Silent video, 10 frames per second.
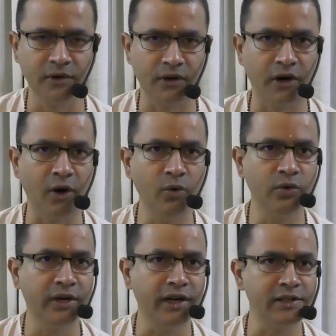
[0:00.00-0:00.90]
or how
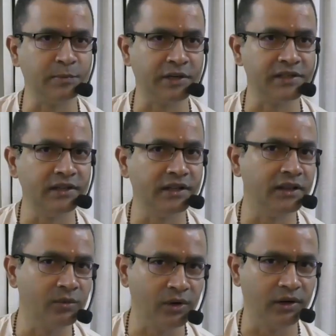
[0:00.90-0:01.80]
he is present in
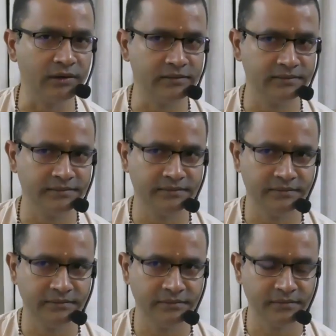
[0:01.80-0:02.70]
the world.
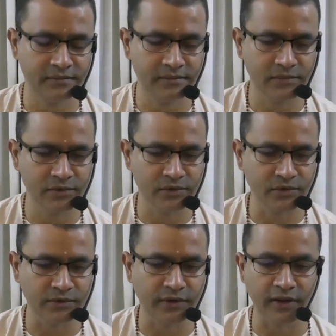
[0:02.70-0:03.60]

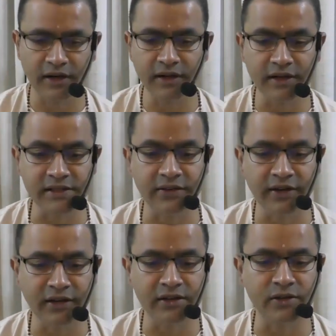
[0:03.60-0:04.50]
So for that he is
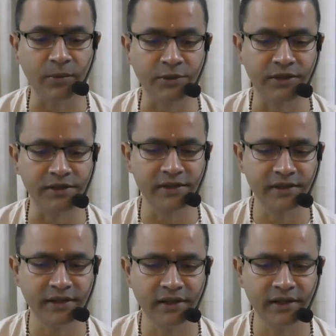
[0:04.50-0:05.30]
giving these options.